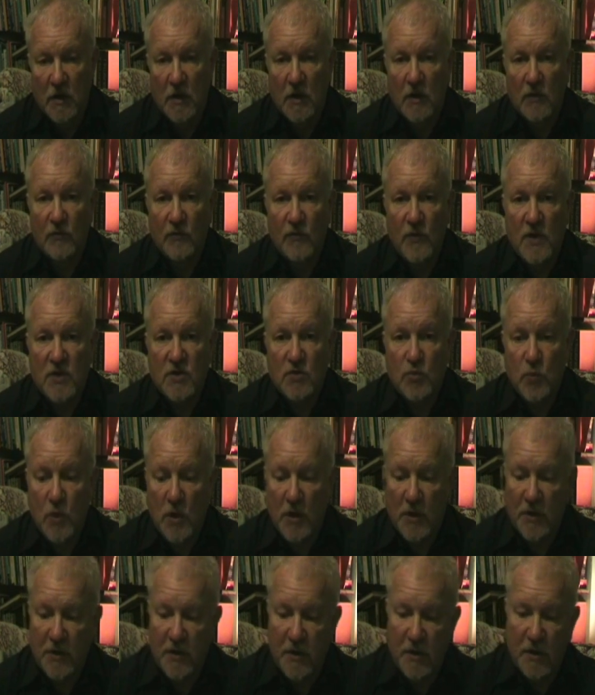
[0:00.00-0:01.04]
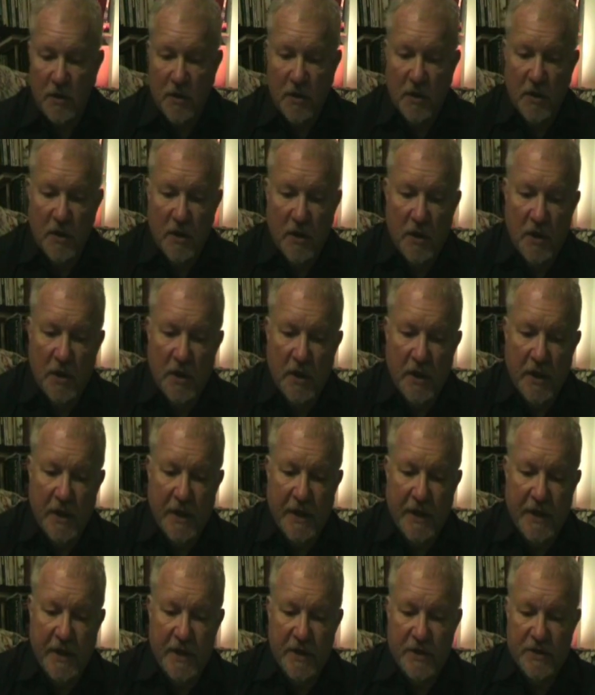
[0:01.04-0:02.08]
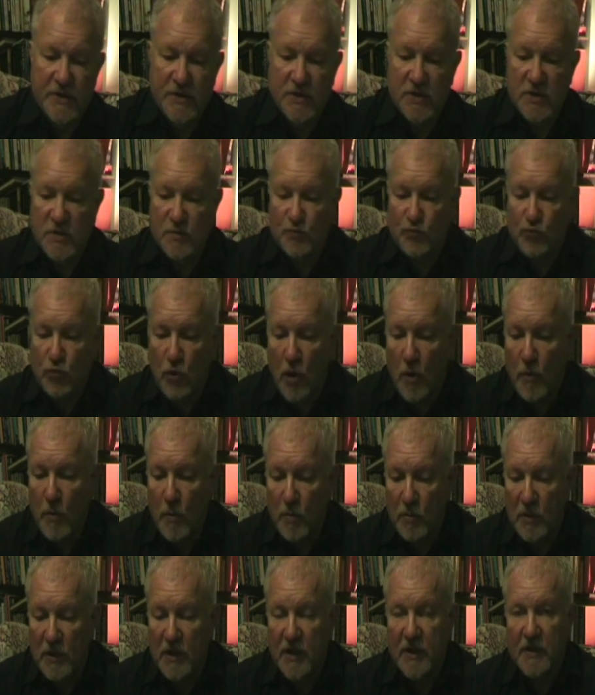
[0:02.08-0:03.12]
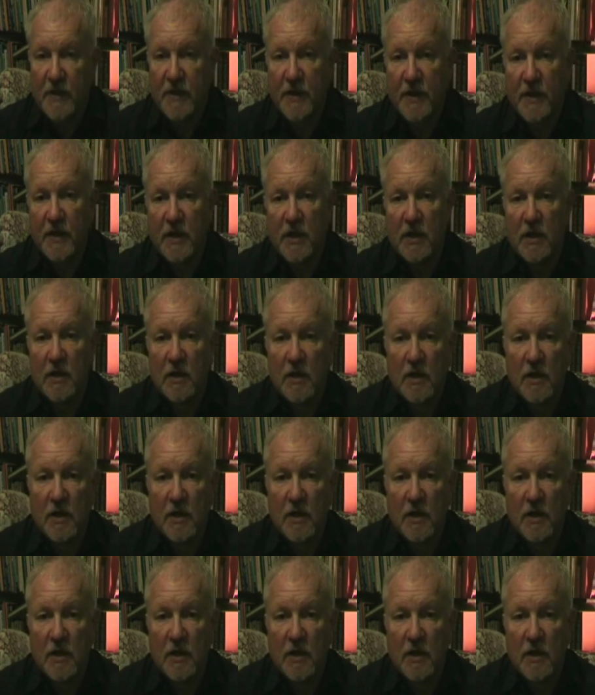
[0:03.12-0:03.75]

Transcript: Now, first one is probably the